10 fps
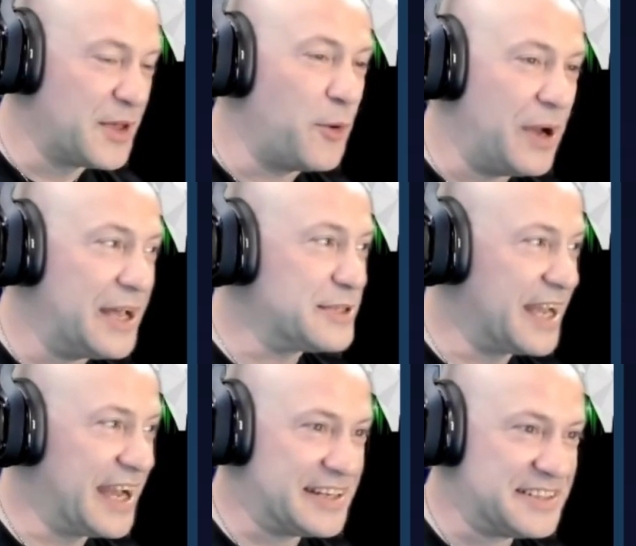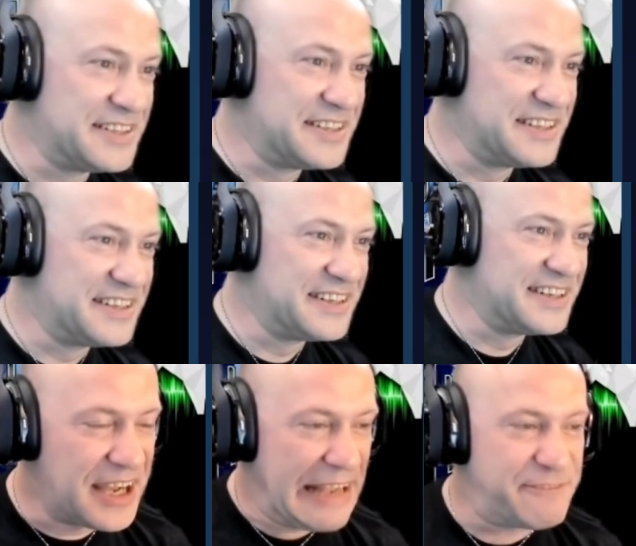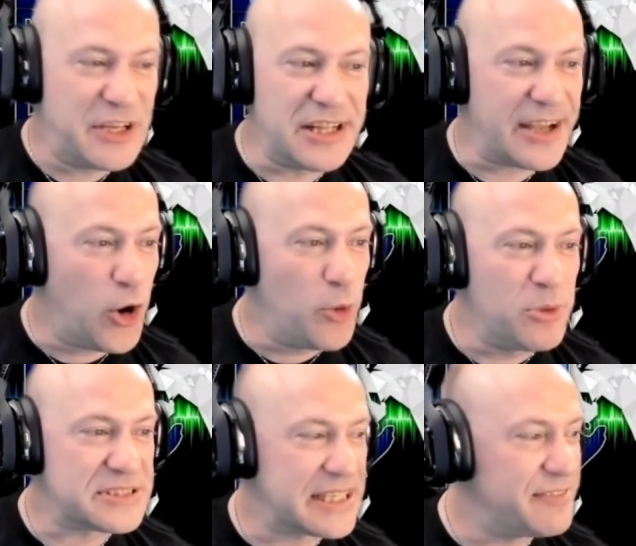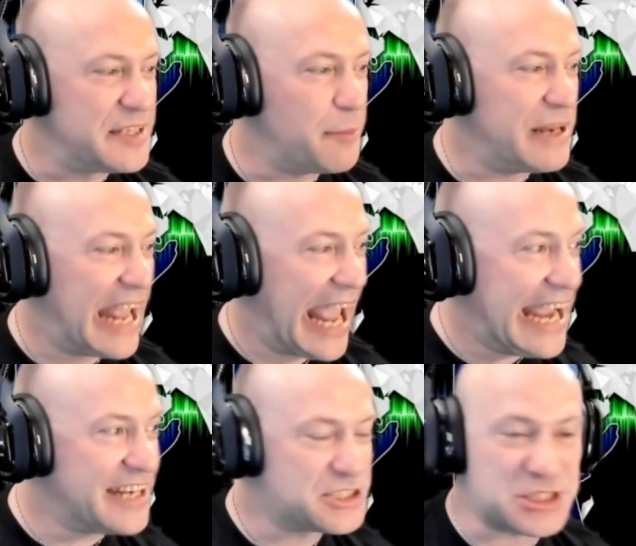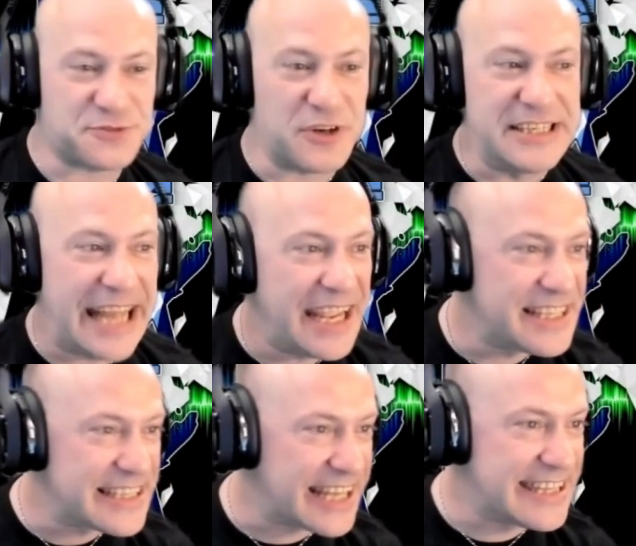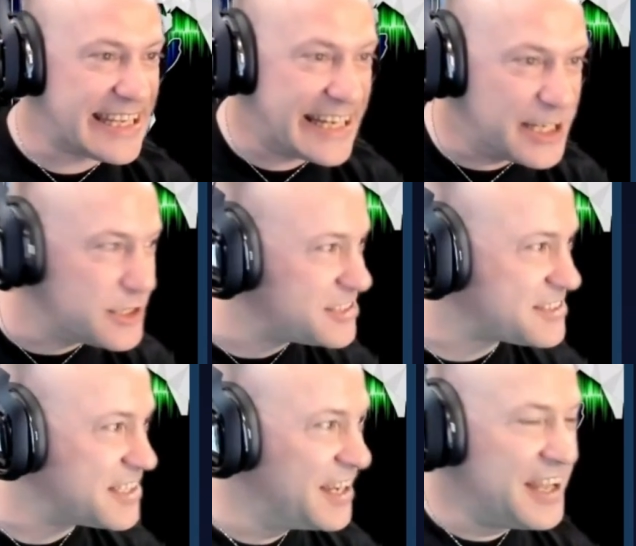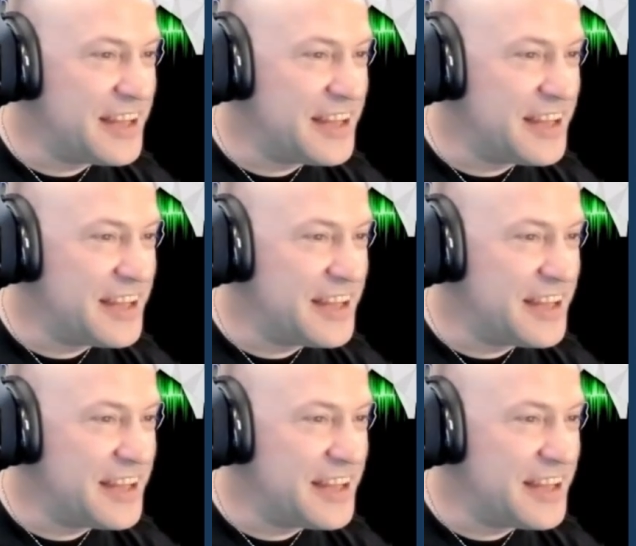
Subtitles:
oh, hell yeah. I feel like almost giving them an 8 just for nailing like the ears,